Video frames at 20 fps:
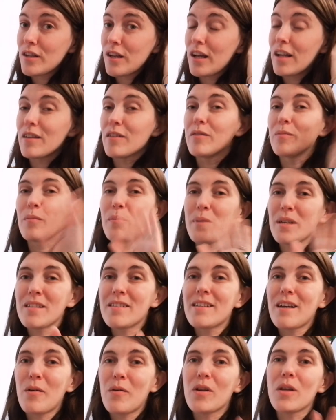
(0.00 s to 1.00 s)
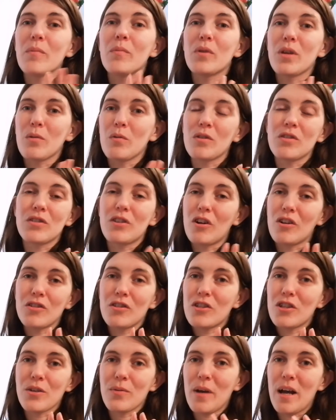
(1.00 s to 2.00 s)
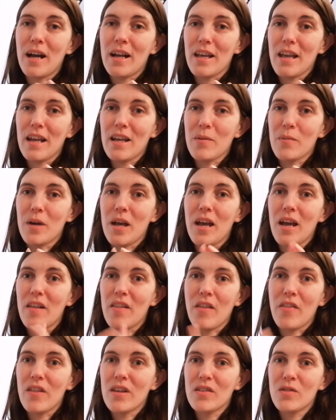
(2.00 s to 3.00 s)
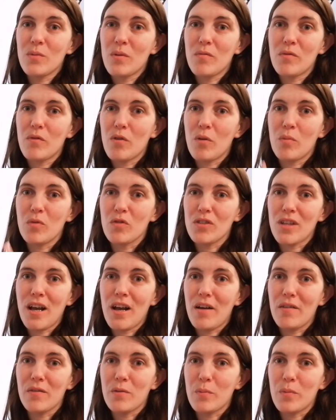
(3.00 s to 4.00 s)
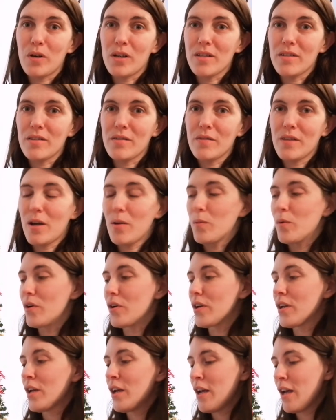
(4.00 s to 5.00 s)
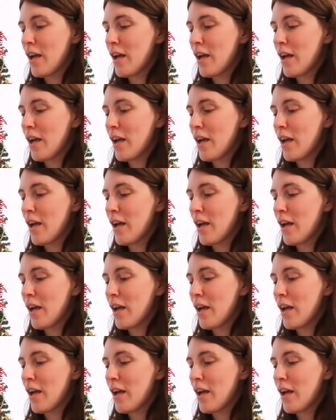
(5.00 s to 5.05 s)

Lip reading: I missed out on it, but it had gone too high anyway. And then this went for almost half the price of that one.